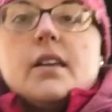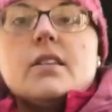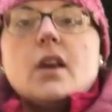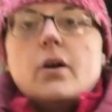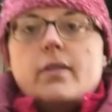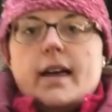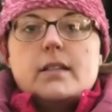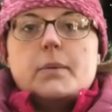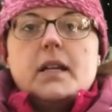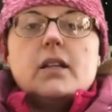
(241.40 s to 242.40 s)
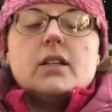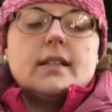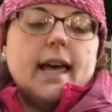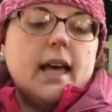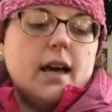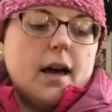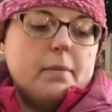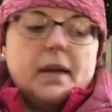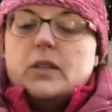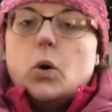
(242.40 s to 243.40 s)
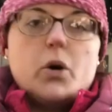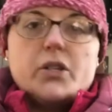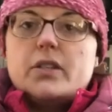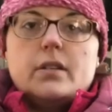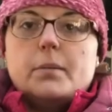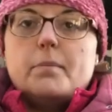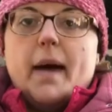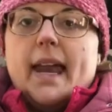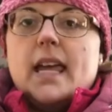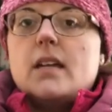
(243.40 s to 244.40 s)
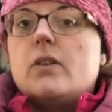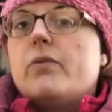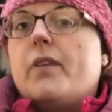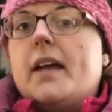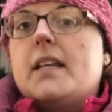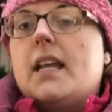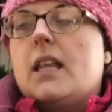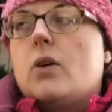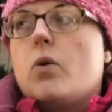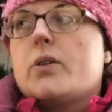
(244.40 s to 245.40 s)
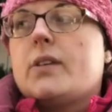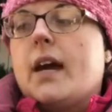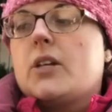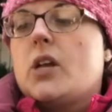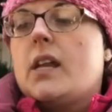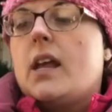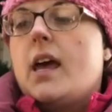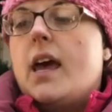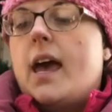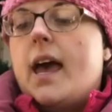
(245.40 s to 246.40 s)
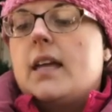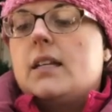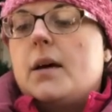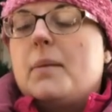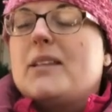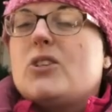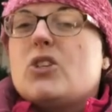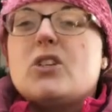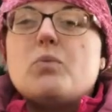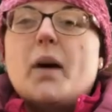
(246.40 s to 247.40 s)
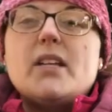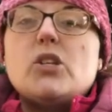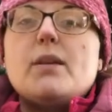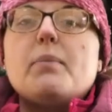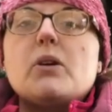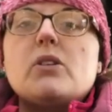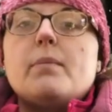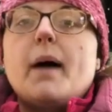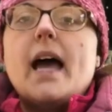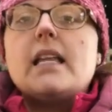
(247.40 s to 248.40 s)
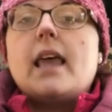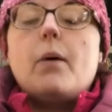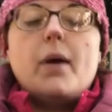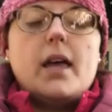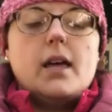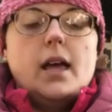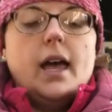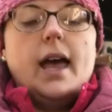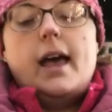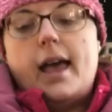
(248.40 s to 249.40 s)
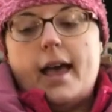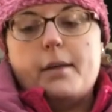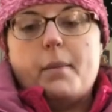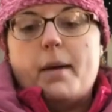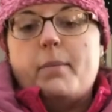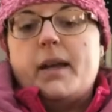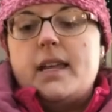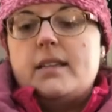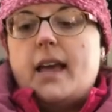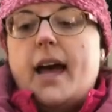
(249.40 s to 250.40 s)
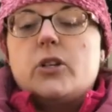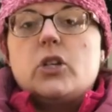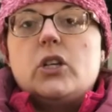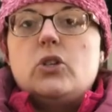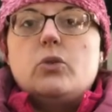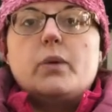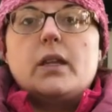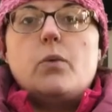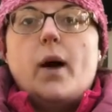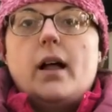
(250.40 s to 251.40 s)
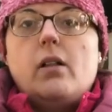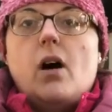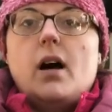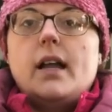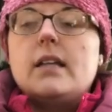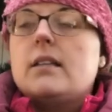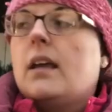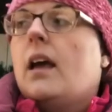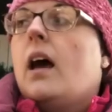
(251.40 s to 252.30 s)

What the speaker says: So that's what it looks like. It's horse bedding. You find it in the horse section, and it's just way cheaper to buy it that way, and my bunnies actually do really well on it.